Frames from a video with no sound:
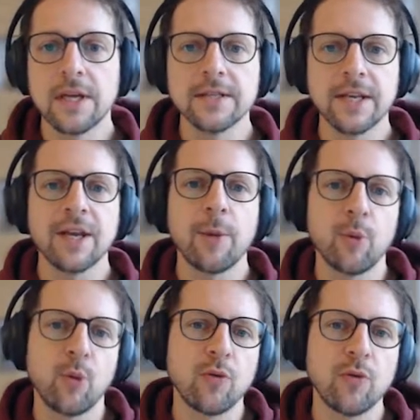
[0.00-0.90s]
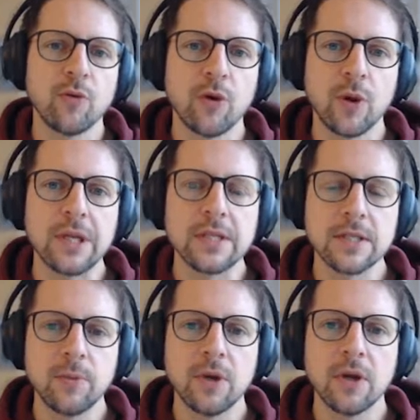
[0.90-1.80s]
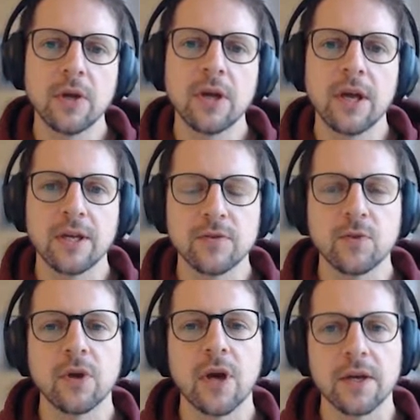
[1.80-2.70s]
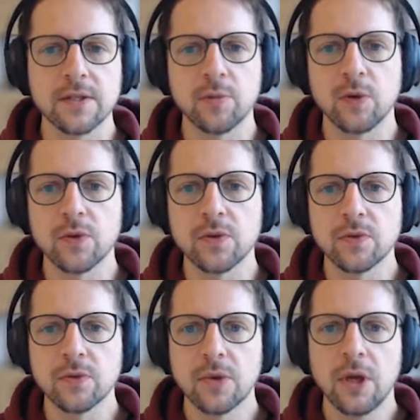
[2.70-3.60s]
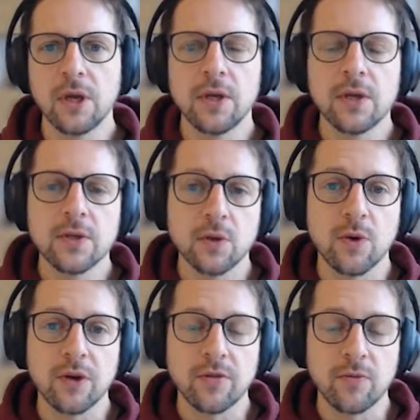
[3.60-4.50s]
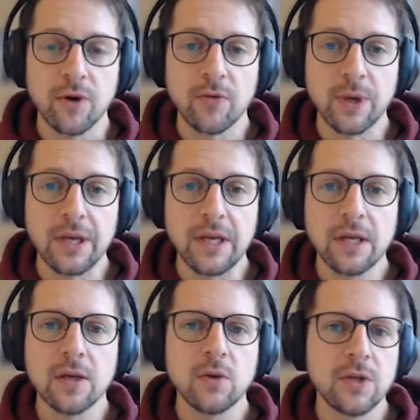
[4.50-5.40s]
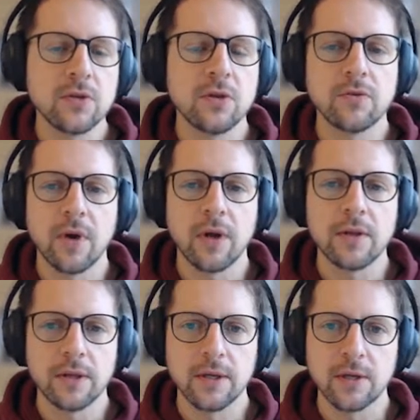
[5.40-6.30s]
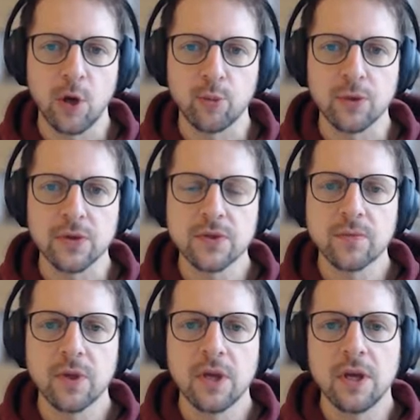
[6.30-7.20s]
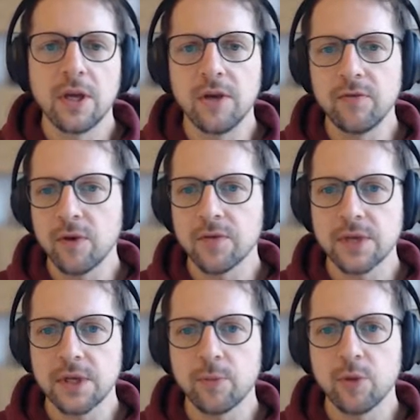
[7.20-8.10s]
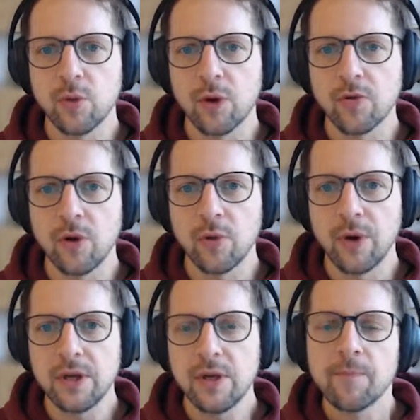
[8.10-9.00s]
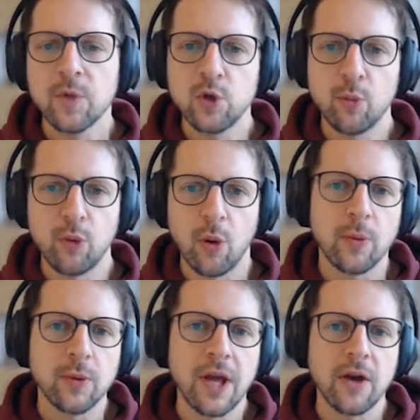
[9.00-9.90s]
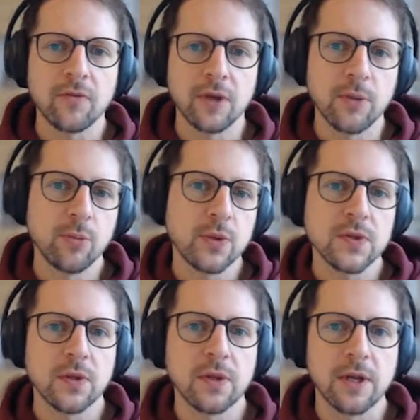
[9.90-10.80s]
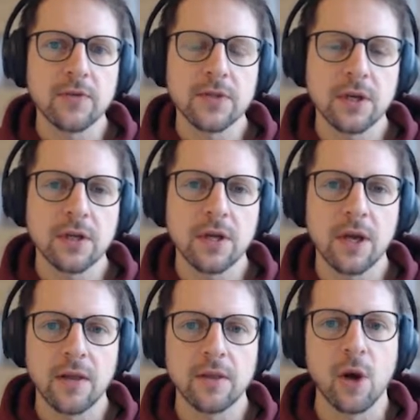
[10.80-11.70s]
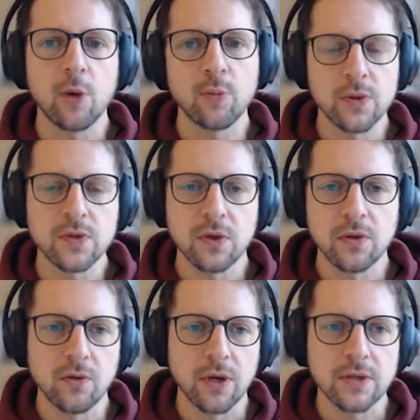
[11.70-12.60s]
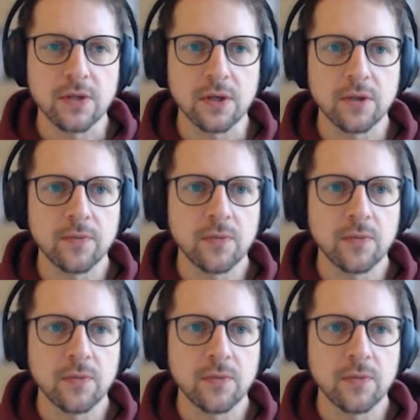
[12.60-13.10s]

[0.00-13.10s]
Setting up a workflow for Run is similar as for the custom nodes. So at the very beginning, you need to define the in and outputs. If you have set up your workflow already, you probably have the inputs on the left side and the outputs on the right side.